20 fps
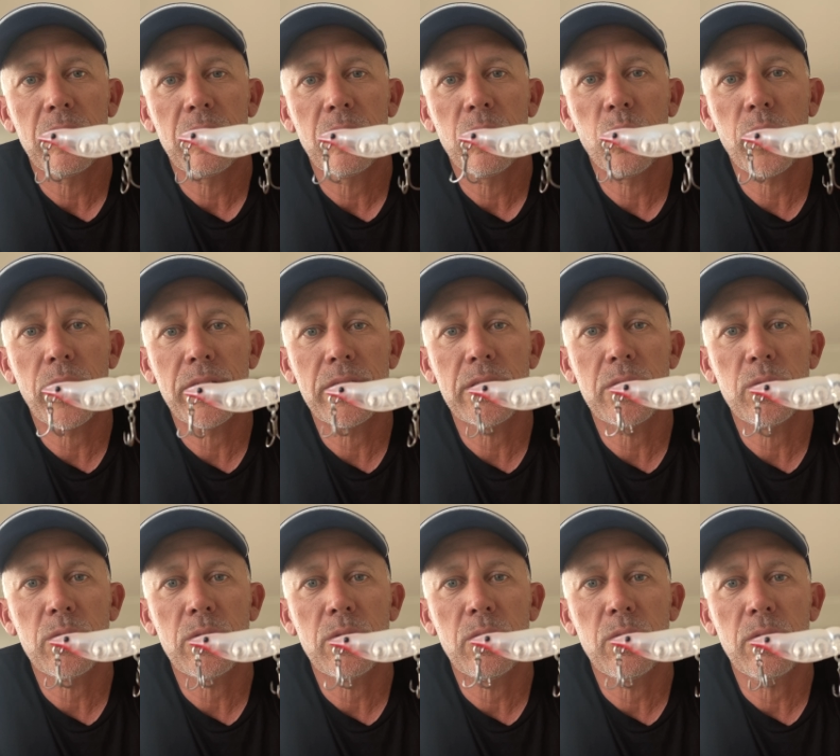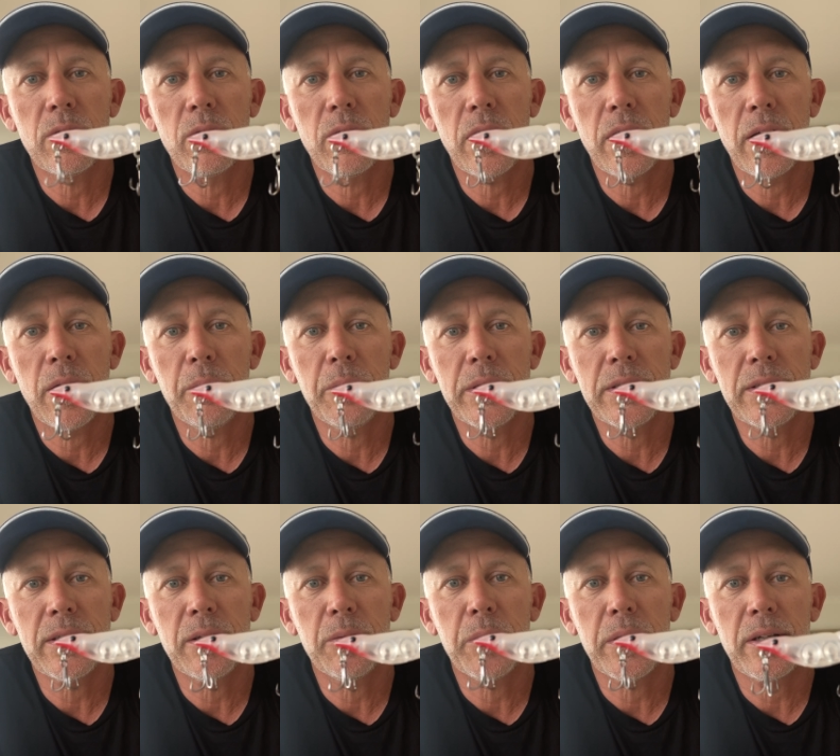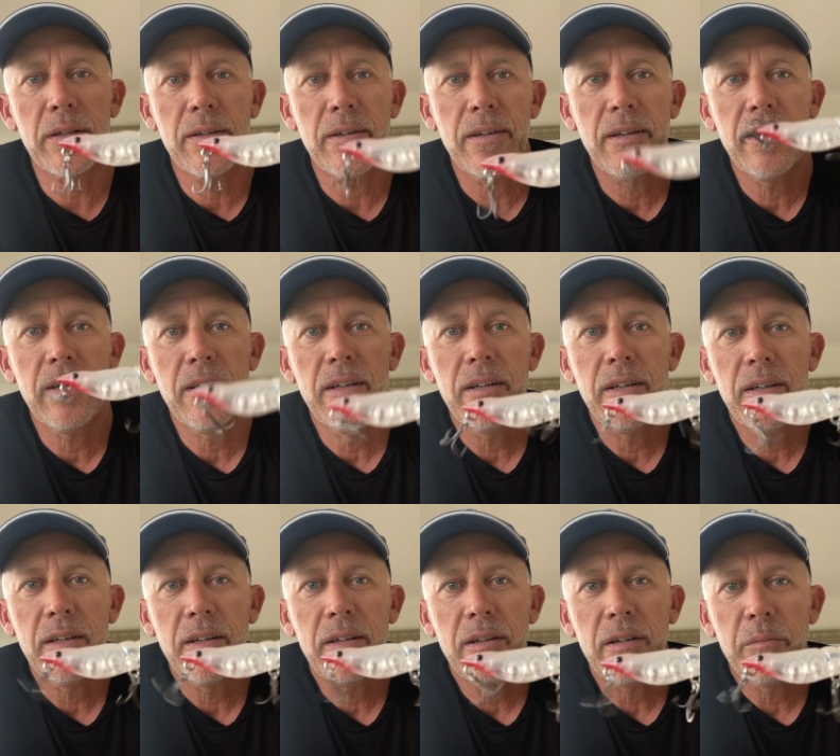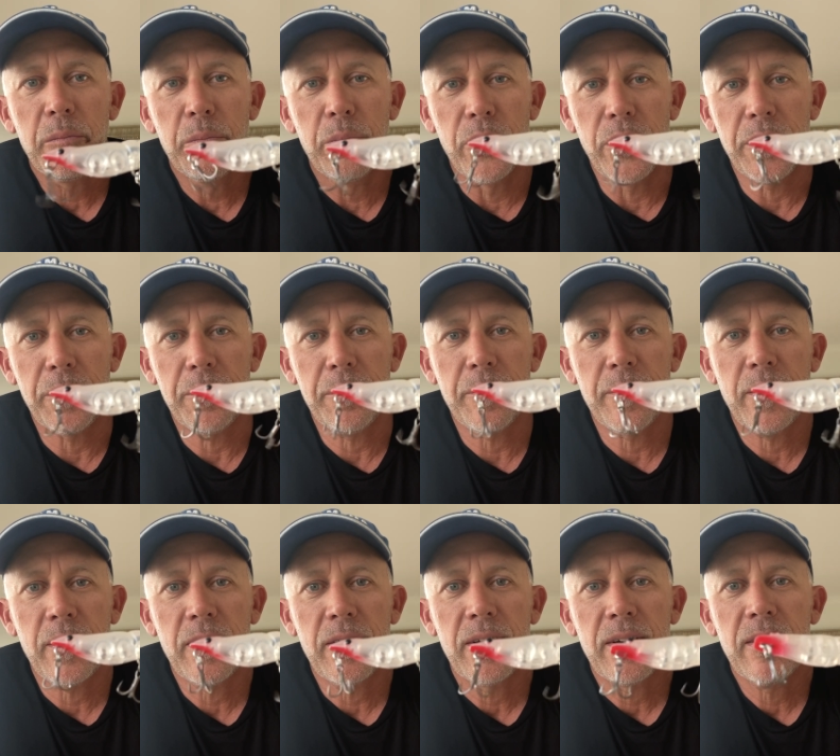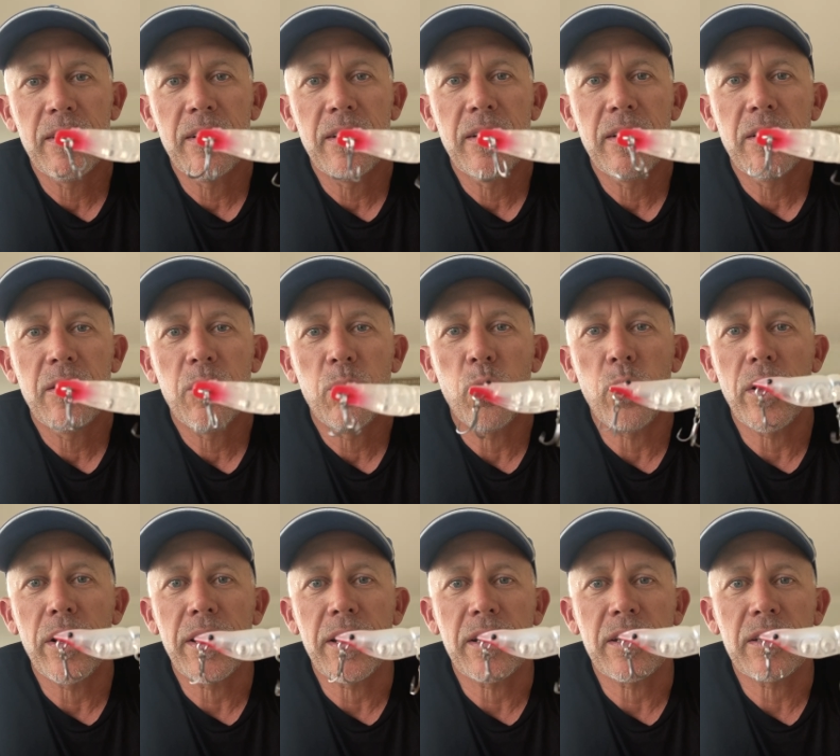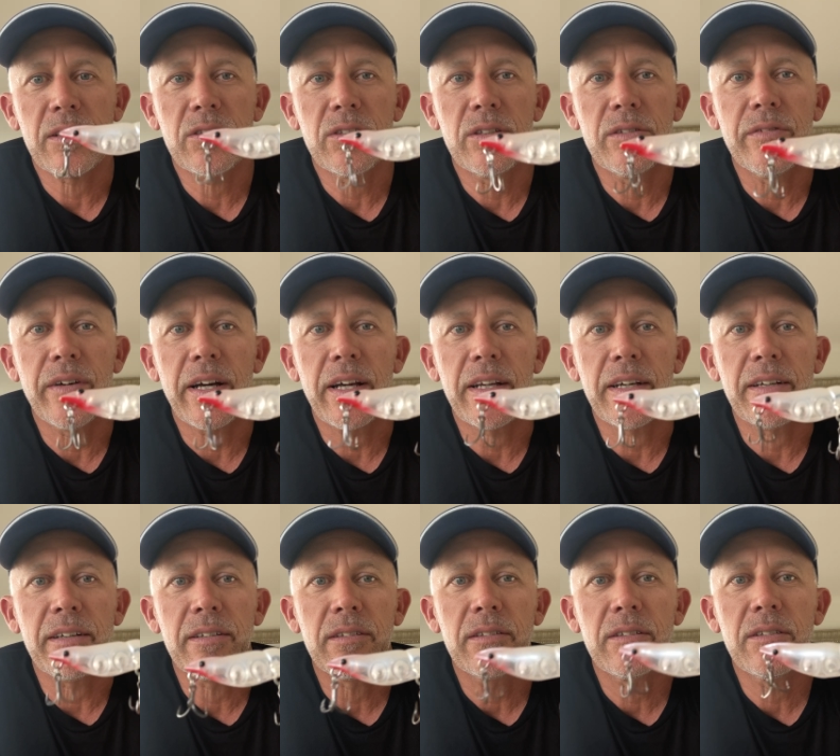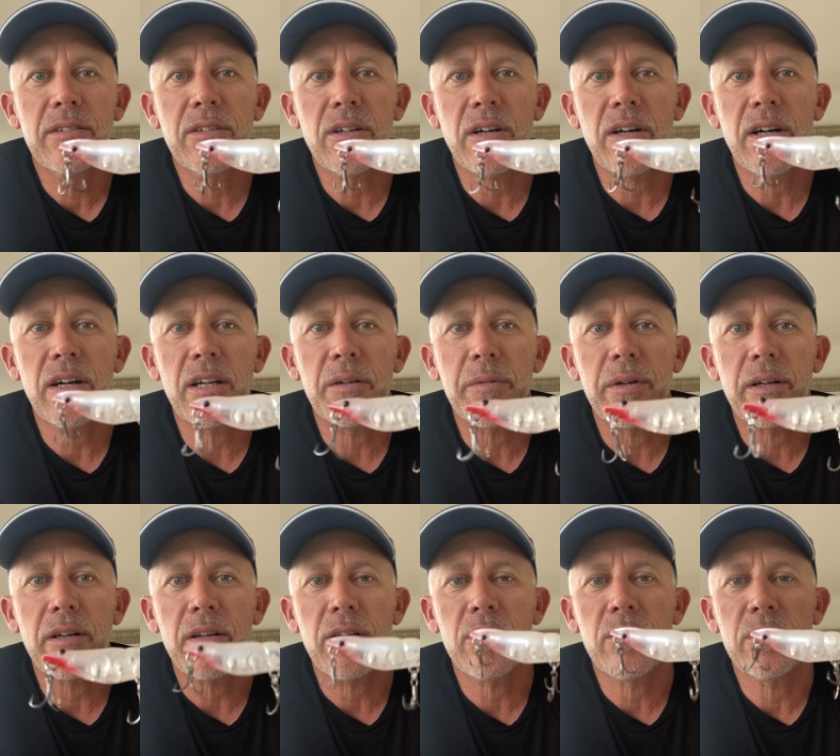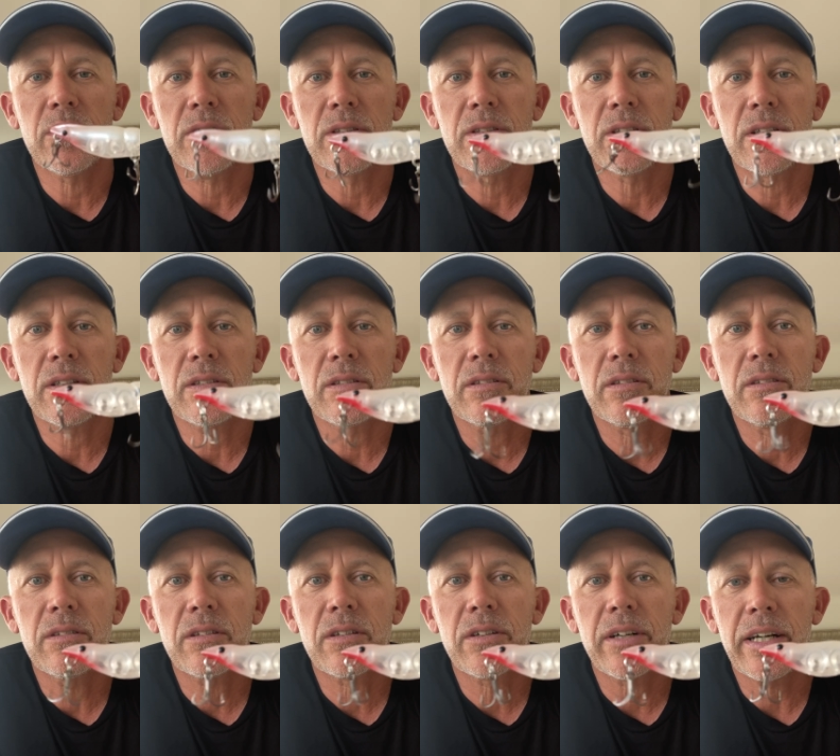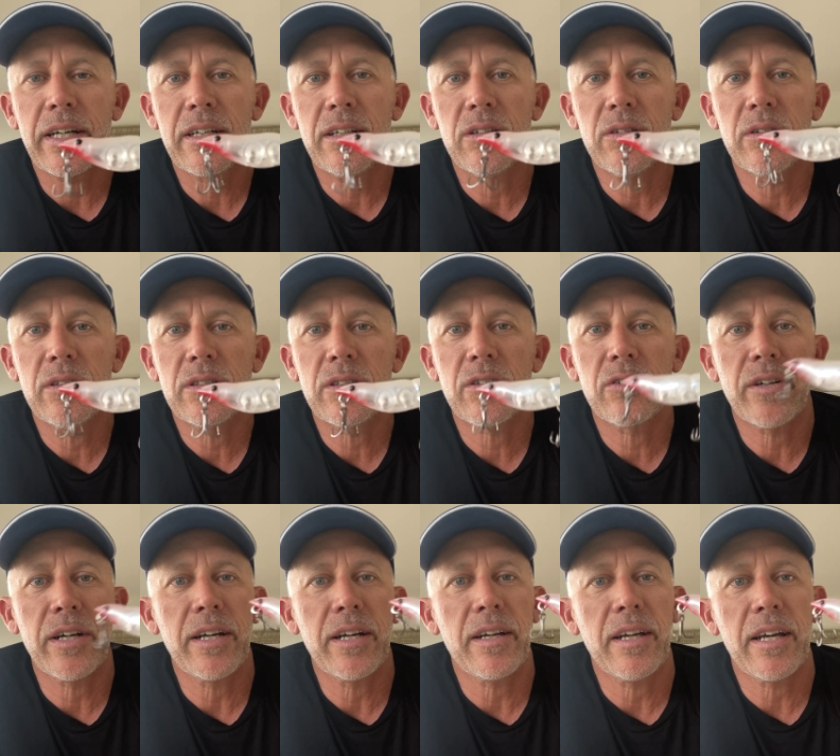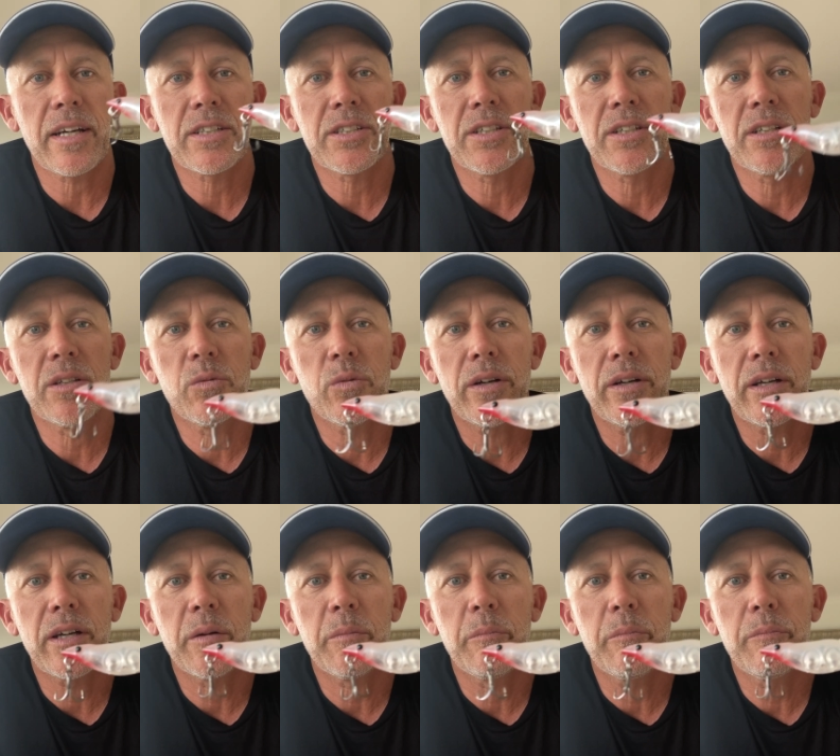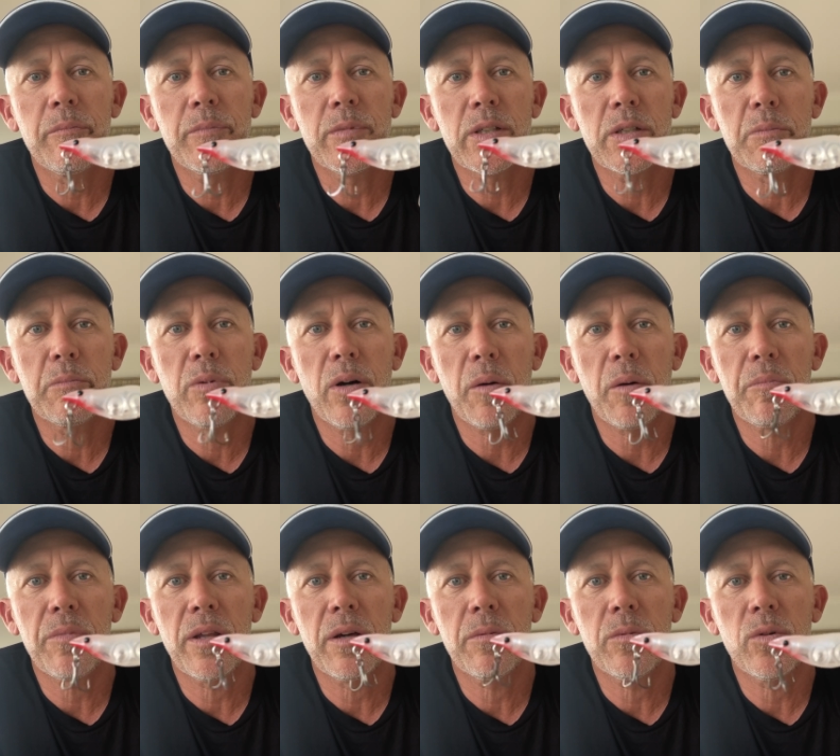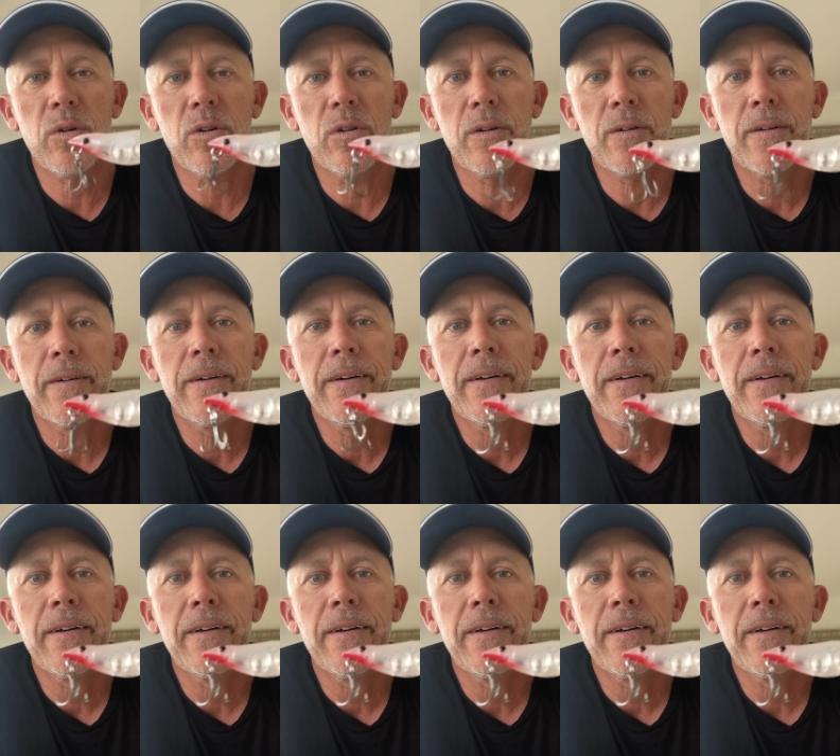water's busy, but brim, whiting, trevally, dynamite lures, just cracker lures, great action in the water. You can just pop them or